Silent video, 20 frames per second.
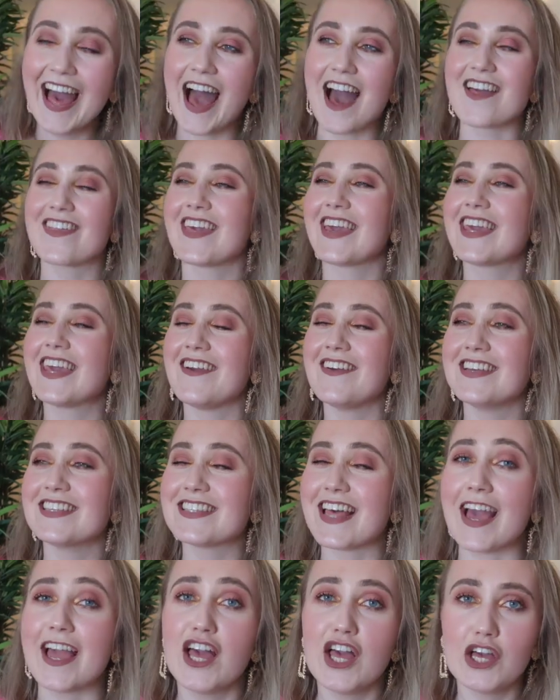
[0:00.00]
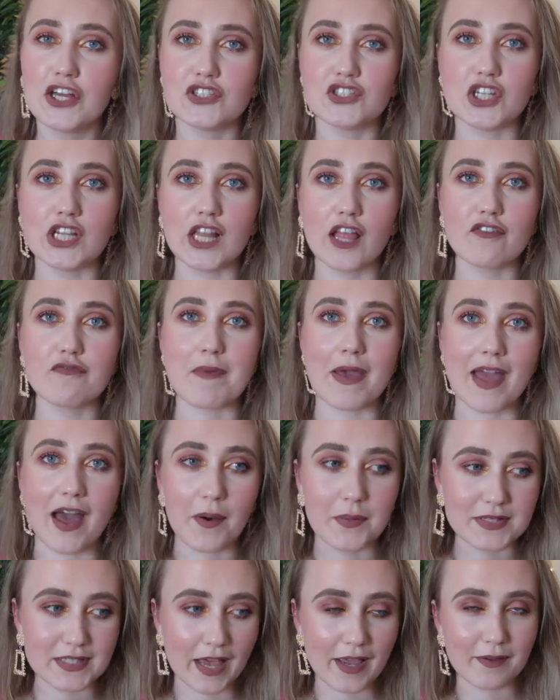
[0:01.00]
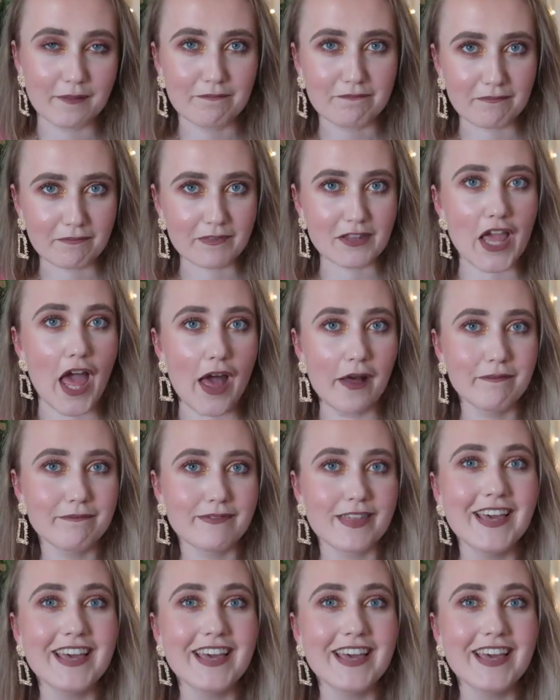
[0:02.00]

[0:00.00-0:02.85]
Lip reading: I think he was like, do you love me? I was like, yeah.